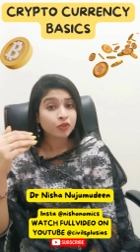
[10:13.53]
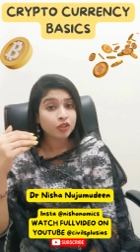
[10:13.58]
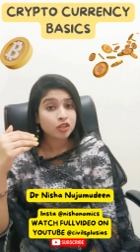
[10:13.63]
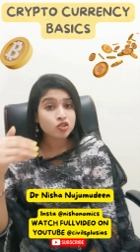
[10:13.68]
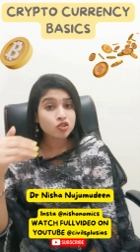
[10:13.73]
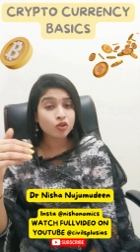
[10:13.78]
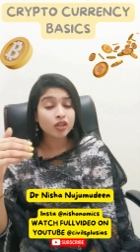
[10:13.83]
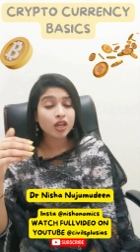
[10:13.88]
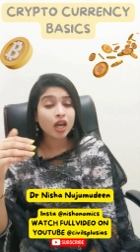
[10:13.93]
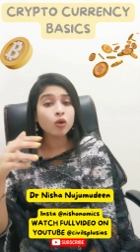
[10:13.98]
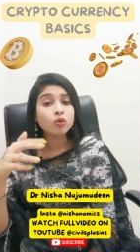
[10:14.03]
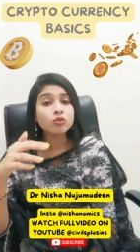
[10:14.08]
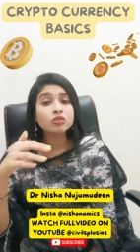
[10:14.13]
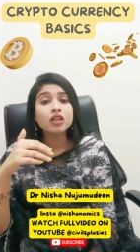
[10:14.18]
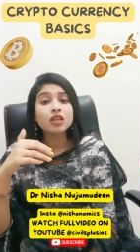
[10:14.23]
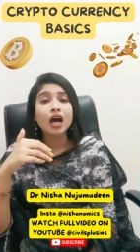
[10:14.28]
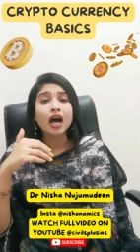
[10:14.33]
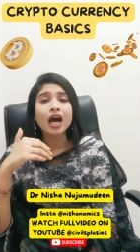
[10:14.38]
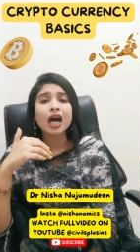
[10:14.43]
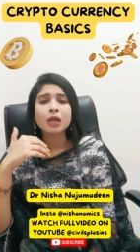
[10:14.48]
So now
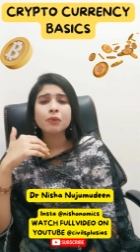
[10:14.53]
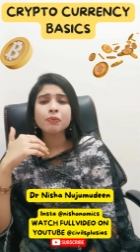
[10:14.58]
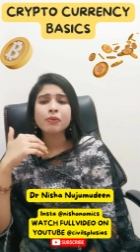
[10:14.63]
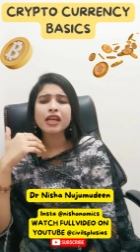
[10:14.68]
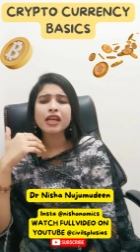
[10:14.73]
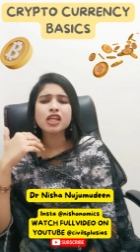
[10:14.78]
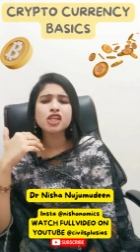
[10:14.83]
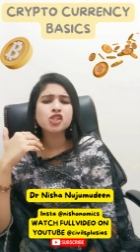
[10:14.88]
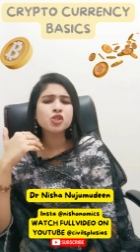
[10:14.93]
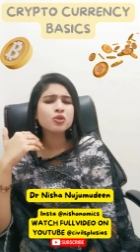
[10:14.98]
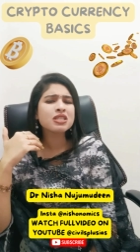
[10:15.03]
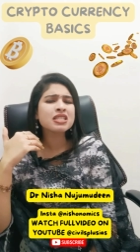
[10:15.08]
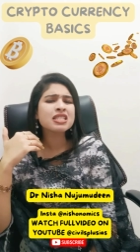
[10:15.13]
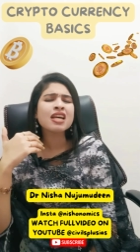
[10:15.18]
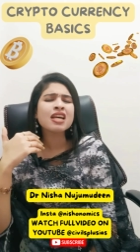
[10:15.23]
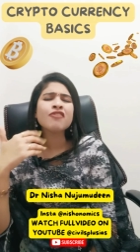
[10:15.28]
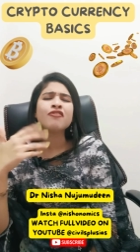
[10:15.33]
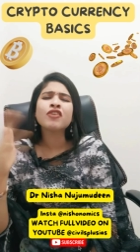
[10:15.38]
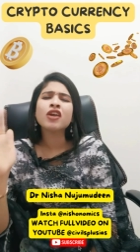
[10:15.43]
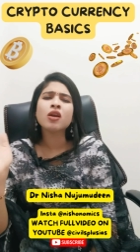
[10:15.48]
the RBI issued
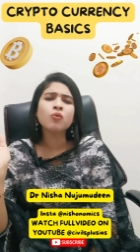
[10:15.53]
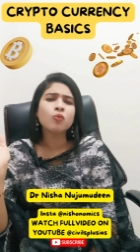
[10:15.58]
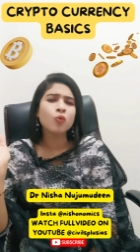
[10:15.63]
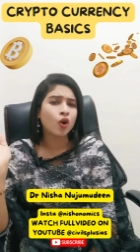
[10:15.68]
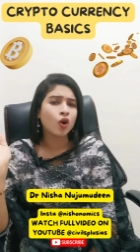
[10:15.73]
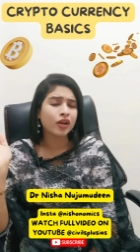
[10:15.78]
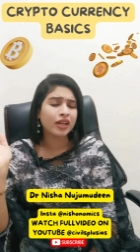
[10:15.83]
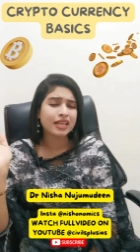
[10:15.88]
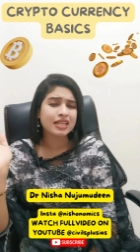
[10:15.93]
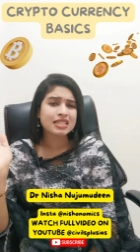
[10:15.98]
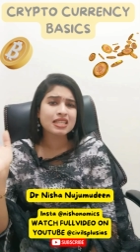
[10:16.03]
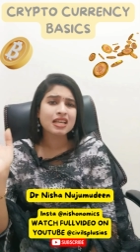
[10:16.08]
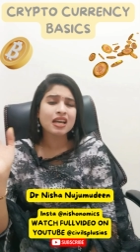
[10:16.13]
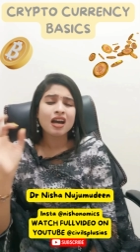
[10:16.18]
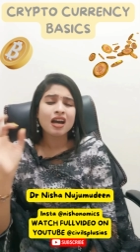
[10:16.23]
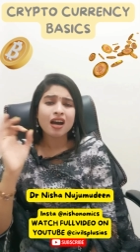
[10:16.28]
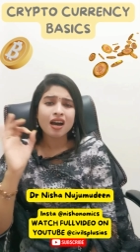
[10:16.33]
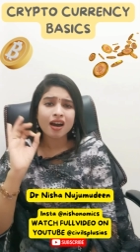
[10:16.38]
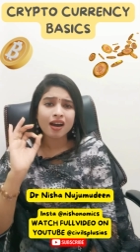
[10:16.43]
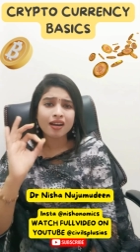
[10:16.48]
several warnings
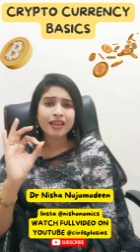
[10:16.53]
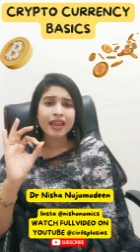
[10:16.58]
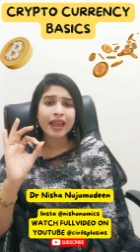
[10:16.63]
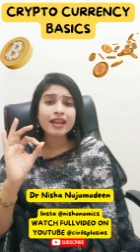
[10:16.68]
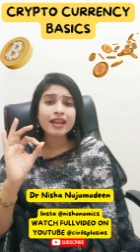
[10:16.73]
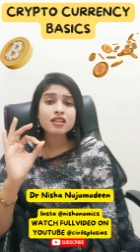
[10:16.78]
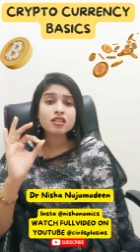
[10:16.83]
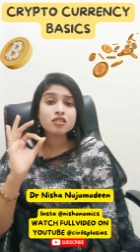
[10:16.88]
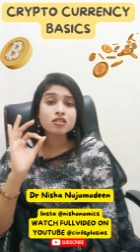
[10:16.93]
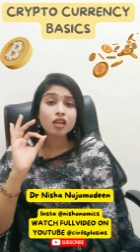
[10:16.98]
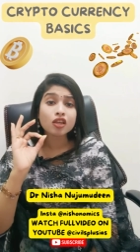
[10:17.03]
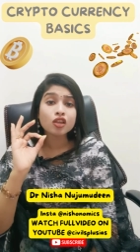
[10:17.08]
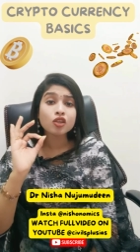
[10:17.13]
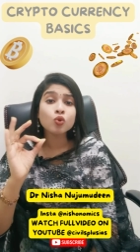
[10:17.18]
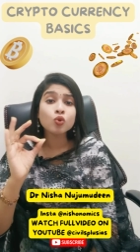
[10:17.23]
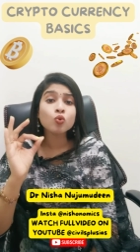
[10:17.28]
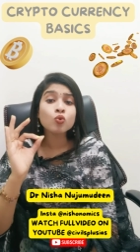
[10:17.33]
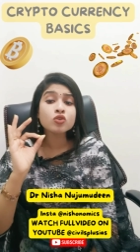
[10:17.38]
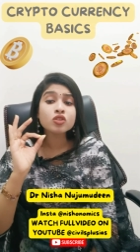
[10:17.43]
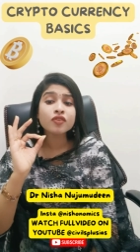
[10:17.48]
against the
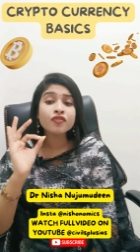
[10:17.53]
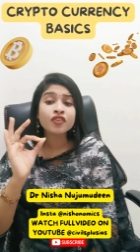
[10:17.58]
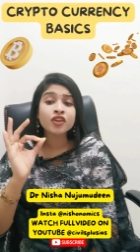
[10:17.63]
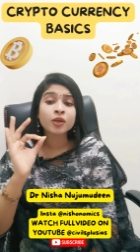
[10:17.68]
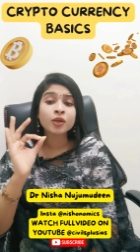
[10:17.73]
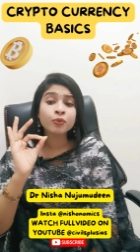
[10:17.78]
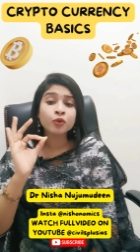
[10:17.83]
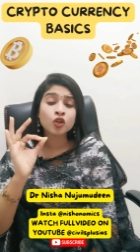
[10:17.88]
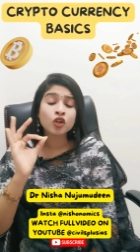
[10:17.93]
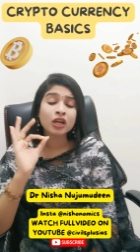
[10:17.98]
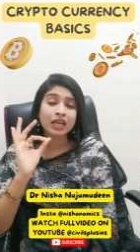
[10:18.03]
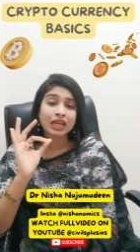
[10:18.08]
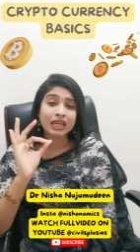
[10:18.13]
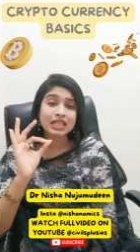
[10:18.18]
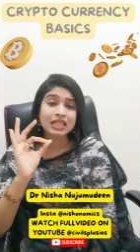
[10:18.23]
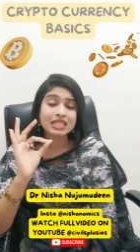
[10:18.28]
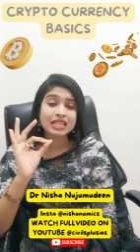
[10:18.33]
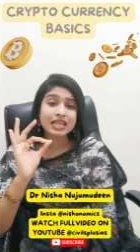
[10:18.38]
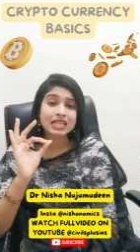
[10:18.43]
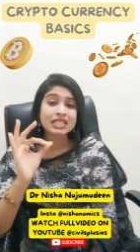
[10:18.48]
use of
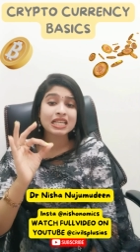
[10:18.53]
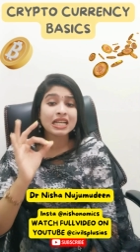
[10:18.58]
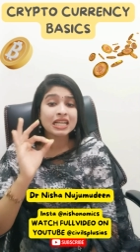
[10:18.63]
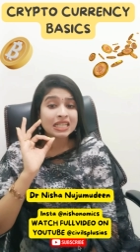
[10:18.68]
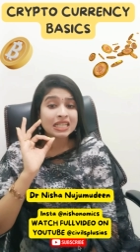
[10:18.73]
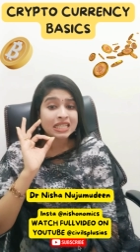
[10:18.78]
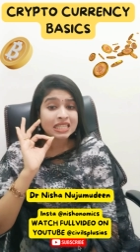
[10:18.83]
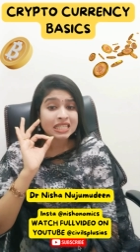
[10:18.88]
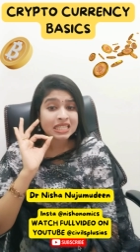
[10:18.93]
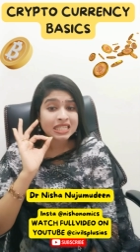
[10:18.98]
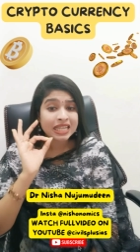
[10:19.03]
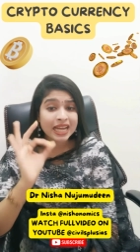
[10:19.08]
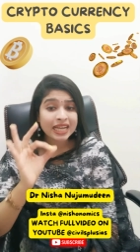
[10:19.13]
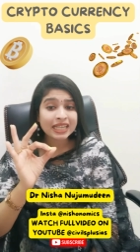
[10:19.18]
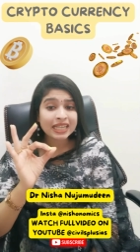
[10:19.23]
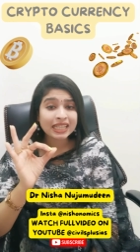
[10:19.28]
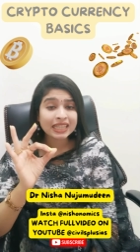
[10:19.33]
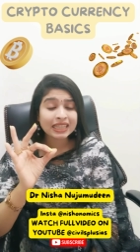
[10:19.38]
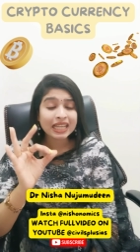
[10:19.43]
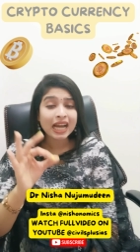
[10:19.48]
cryptocurrencies,
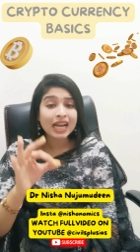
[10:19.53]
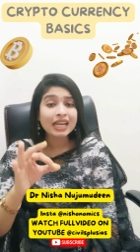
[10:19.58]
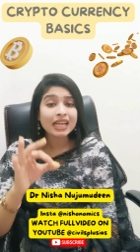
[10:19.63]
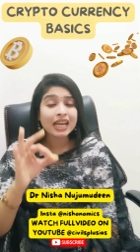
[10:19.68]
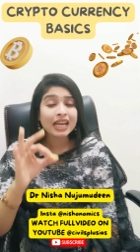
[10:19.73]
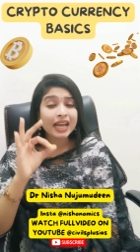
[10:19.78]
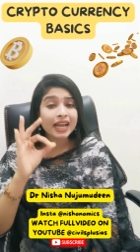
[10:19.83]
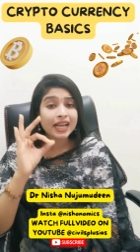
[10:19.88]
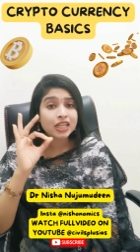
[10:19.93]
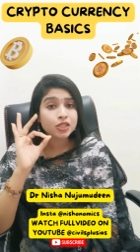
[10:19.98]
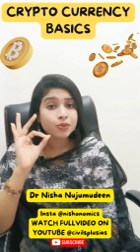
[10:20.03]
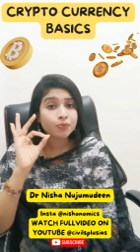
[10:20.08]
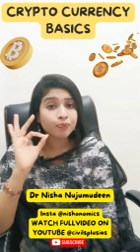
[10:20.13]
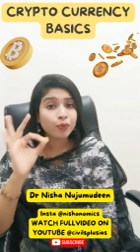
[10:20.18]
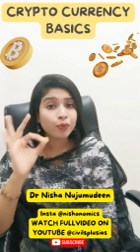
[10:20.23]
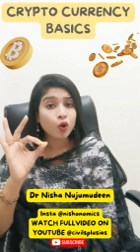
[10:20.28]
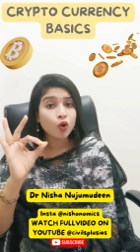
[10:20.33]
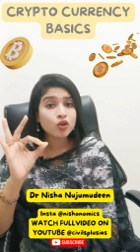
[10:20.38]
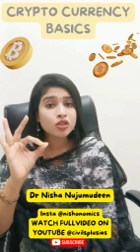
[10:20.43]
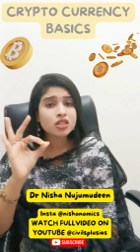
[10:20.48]
stating that it
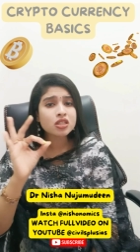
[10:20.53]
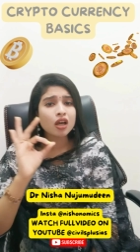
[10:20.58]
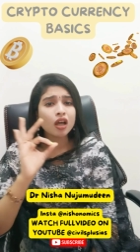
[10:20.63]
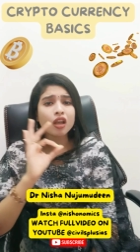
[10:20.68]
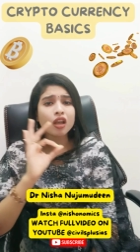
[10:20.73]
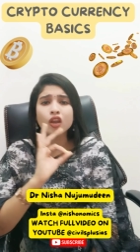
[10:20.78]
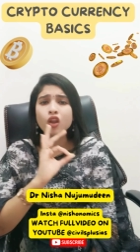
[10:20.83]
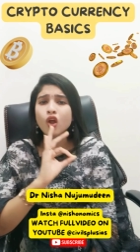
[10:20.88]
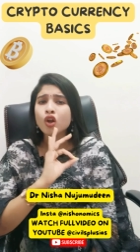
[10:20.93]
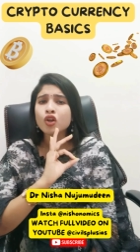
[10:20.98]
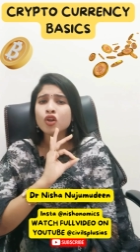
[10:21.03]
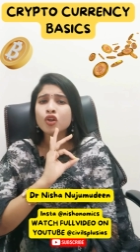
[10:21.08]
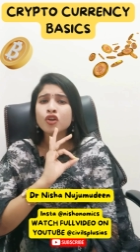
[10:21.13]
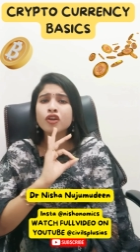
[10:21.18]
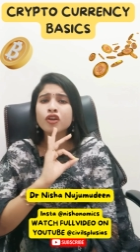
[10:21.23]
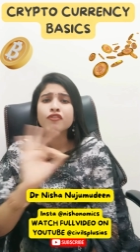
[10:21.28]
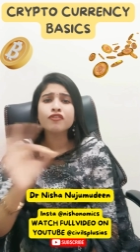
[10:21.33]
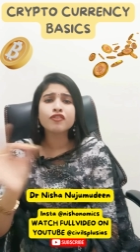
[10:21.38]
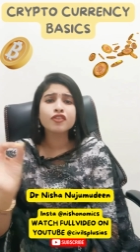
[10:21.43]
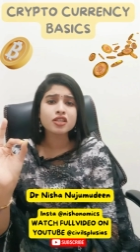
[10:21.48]
poses a lot
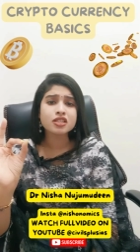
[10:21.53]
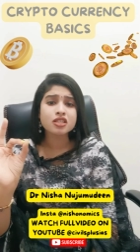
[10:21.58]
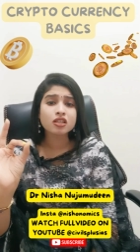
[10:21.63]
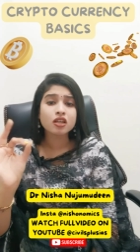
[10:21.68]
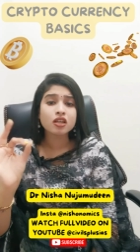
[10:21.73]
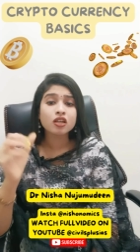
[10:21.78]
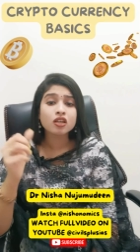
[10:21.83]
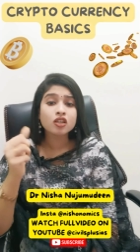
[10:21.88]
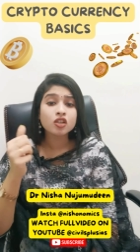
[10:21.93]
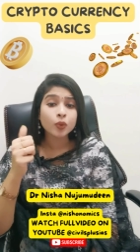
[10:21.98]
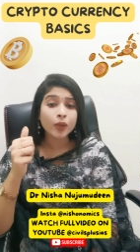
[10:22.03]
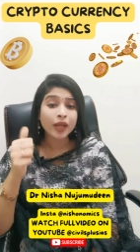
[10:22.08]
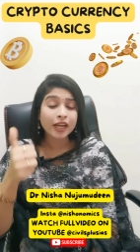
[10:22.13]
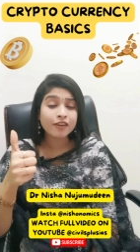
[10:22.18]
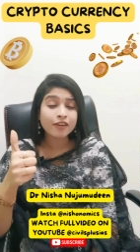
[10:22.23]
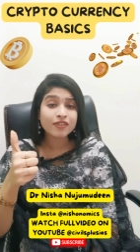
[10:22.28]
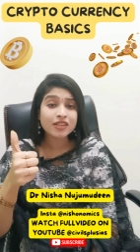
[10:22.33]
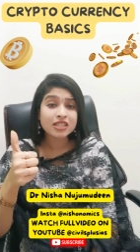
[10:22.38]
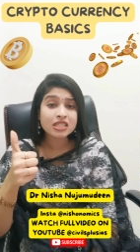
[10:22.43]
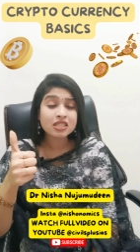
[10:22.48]
of risk to
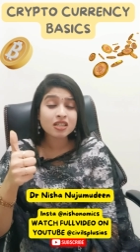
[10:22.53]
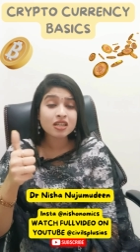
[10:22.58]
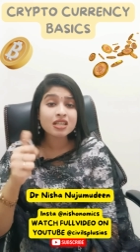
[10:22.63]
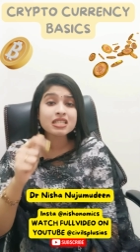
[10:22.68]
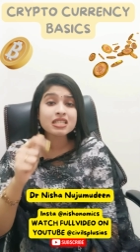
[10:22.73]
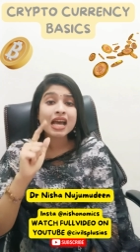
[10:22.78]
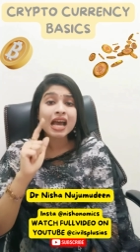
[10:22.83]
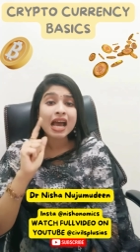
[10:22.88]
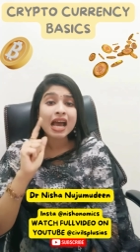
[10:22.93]
investors,